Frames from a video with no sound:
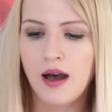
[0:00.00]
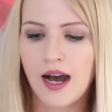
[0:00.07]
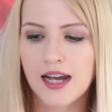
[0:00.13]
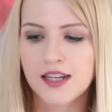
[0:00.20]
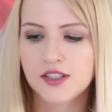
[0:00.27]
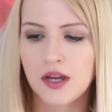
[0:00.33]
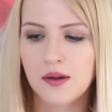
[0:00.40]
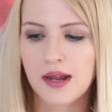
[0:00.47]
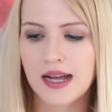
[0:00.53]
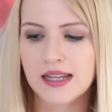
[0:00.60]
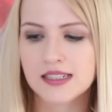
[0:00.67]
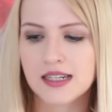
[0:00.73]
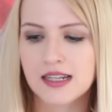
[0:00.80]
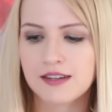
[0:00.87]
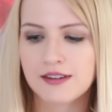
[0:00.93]
I don't
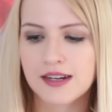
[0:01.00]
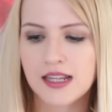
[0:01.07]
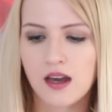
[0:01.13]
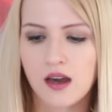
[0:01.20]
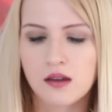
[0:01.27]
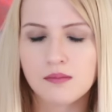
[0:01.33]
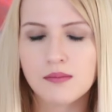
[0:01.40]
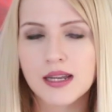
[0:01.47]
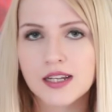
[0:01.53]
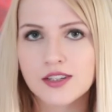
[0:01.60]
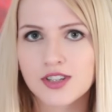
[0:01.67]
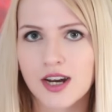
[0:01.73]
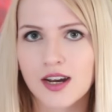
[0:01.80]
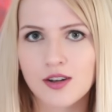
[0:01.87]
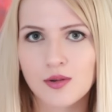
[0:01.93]
actually really own many
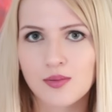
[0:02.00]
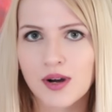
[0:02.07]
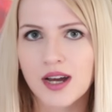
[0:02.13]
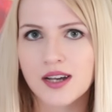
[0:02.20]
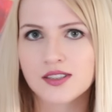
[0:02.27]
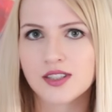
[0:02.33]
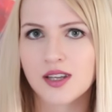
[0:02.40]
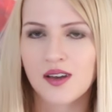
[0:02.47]
triangle bras,